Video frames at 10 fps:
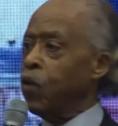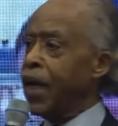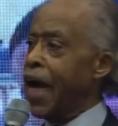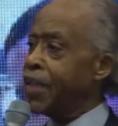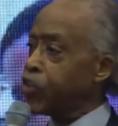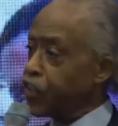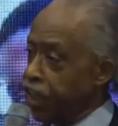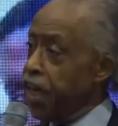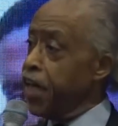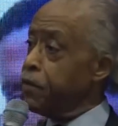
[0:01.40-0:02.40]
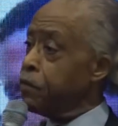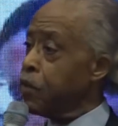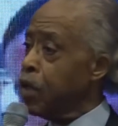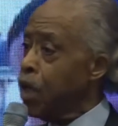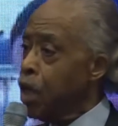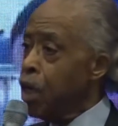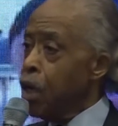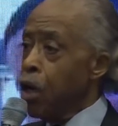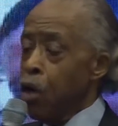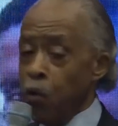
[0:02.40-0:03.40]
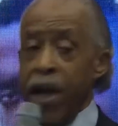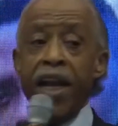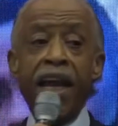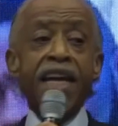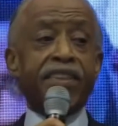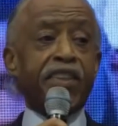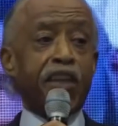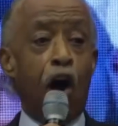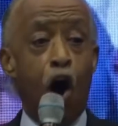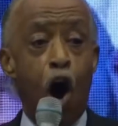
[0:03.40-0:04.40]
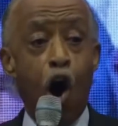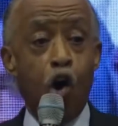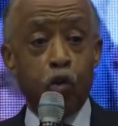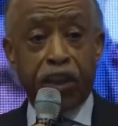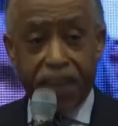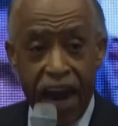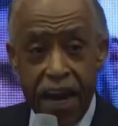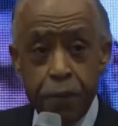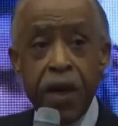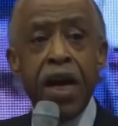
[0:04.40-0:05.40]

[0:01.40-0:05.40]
when I see it. Release the whole tape